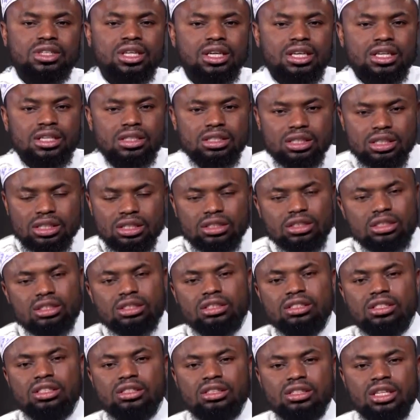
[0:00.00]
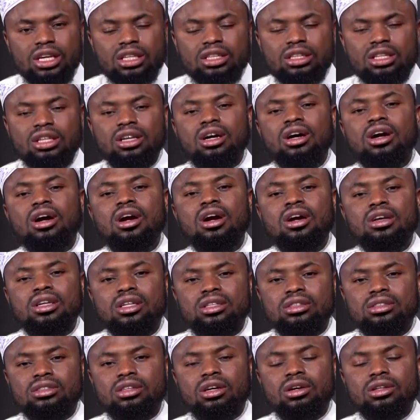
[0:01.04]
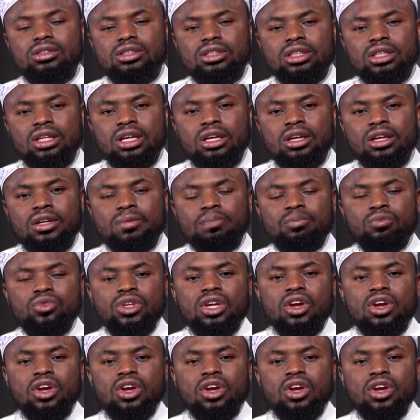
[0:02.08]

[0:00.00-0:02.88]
the indecencies that they are indulging in,